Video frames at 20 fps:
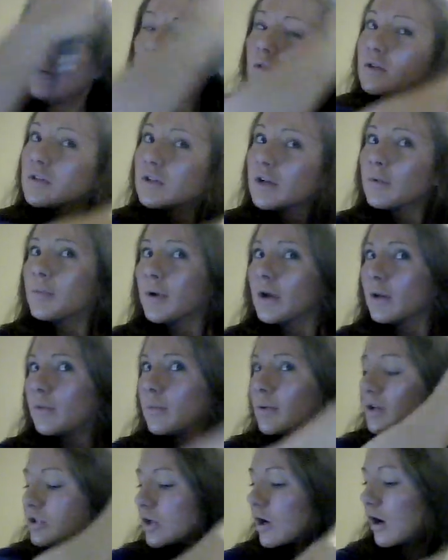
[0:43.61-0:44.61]
which I pretty
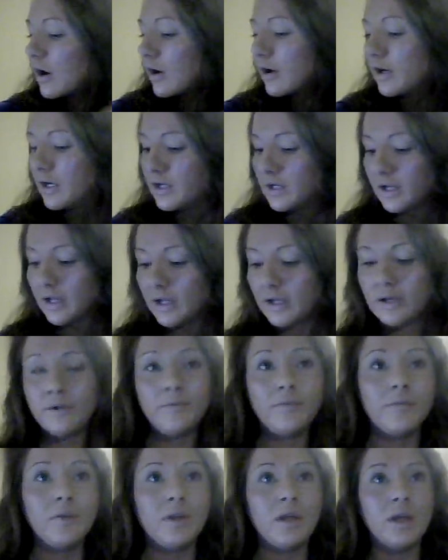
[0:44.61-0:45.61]
much already did.